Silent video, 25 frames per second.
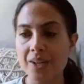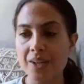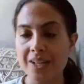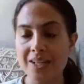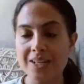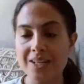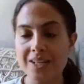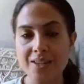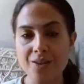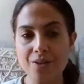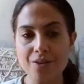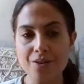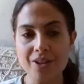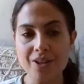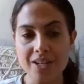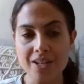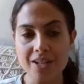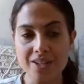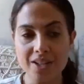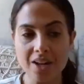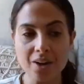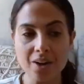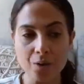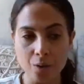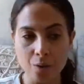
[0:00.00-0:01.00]
It's either
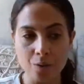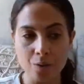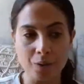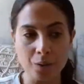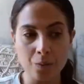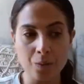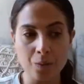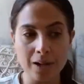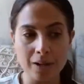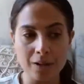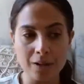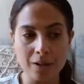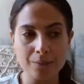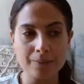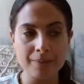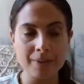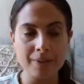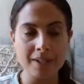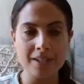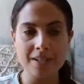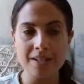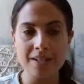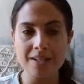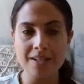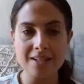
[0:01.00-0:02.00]
he's got overwhelm
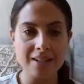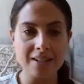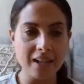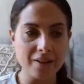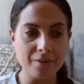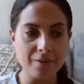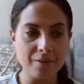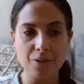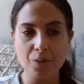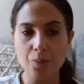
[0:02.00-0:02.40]
in his life